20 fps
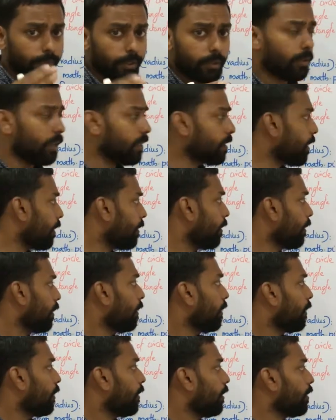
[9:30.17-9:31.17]
What is
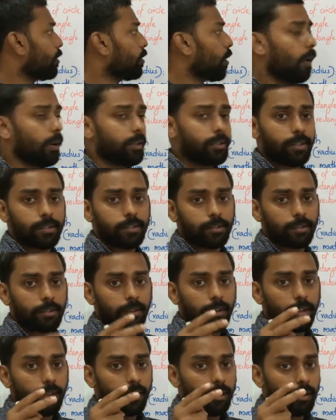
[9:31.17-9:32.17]
that? Here choice is
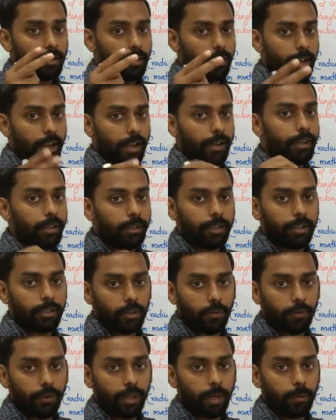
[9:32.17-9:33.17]
an
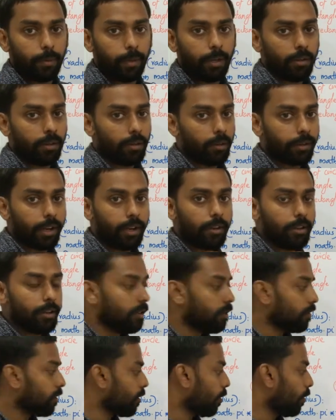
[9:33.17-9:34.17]
integer variable. Okay,
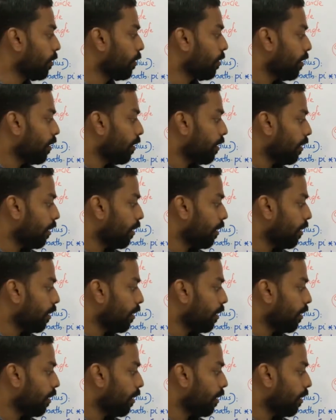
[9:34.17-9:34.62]
so